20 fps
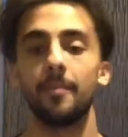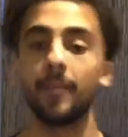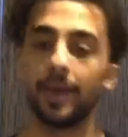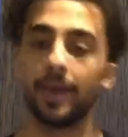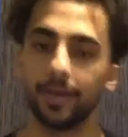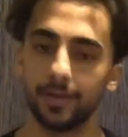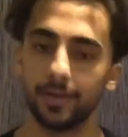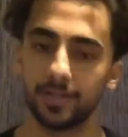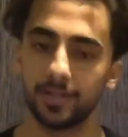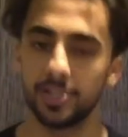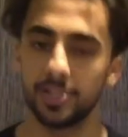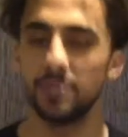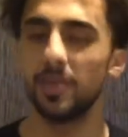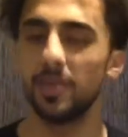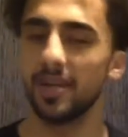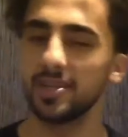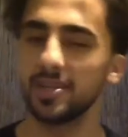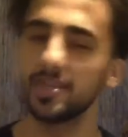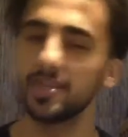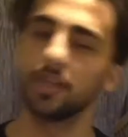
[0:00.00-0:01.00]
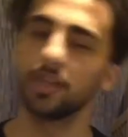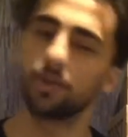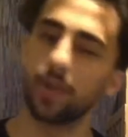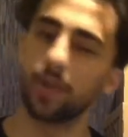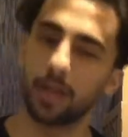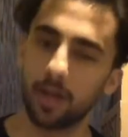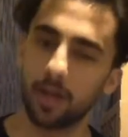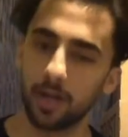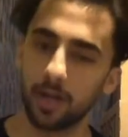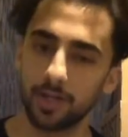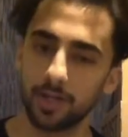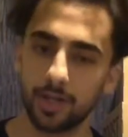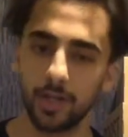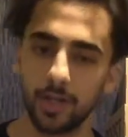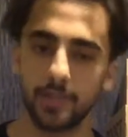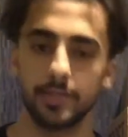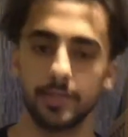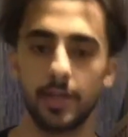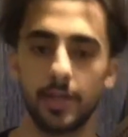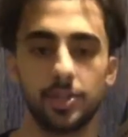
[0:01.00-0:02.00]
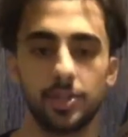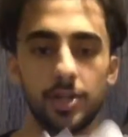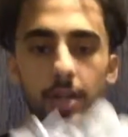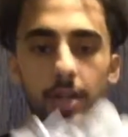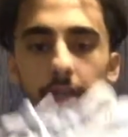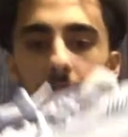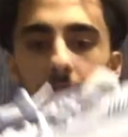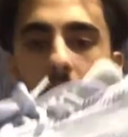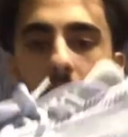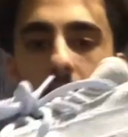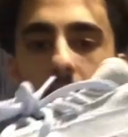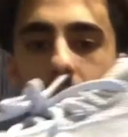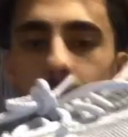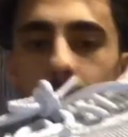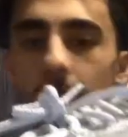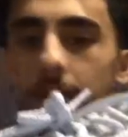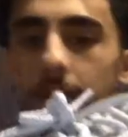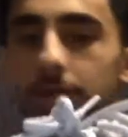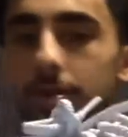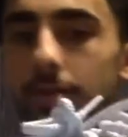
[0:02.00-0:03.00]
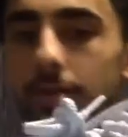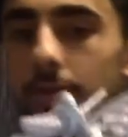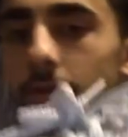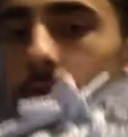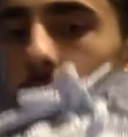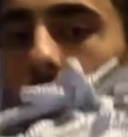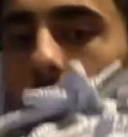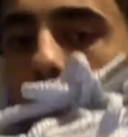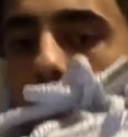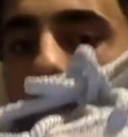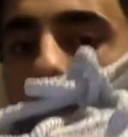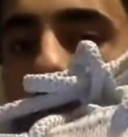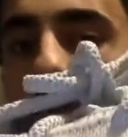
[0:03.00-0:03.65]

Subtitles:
better just because of the great contrast. I'll try to give you guys a picture real quick.